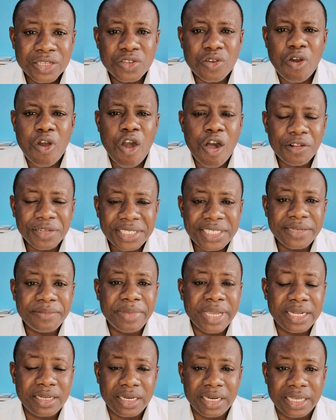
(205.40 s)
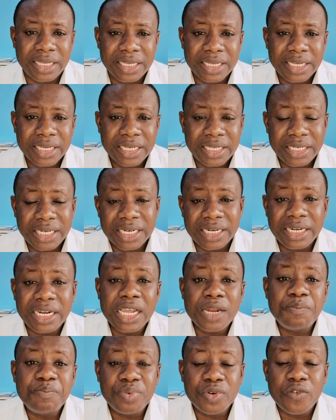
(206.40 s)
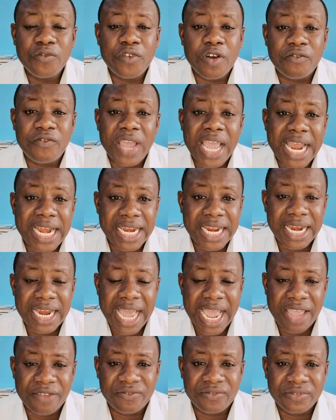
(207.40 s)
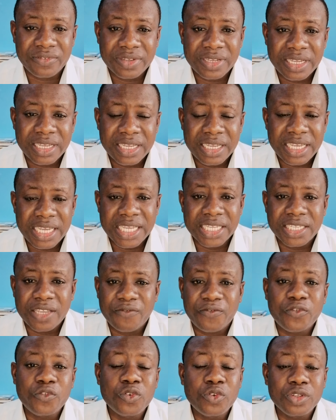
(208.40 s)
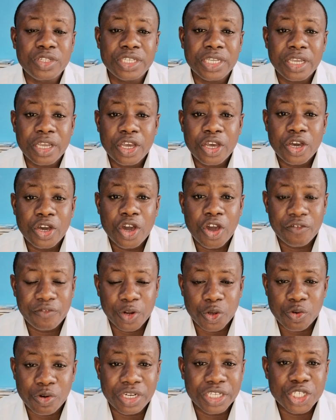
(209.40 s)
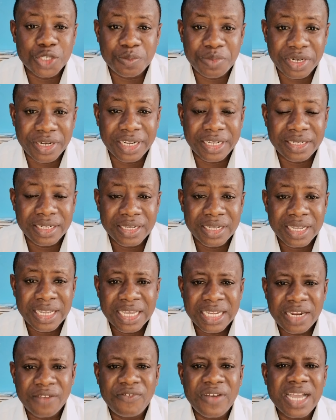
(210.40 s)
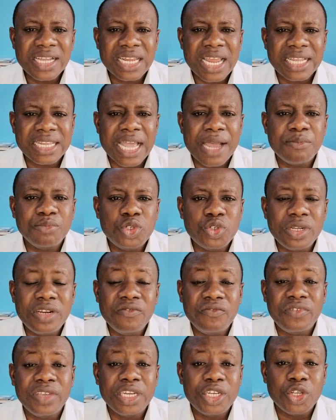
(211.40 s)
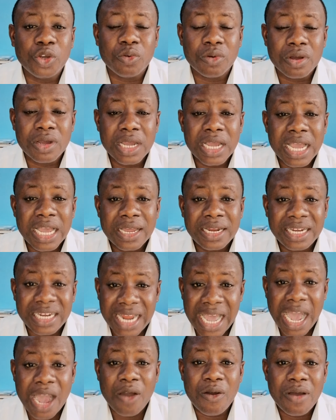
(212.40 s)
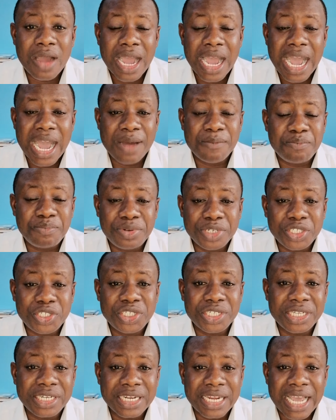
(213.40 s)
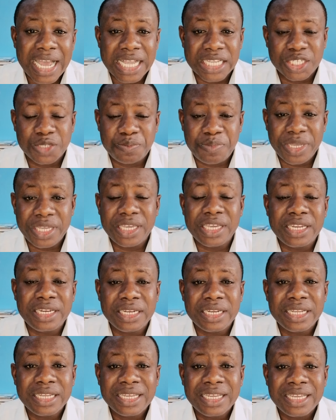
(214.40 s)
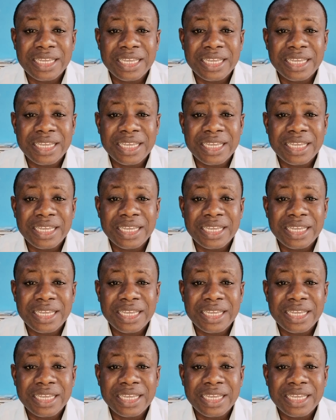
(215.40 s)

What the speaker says: So ultimately, the real proof of any life is the fruit of the Holy Spirit. The fact that I'm doing video now, I'm preaching and speaking,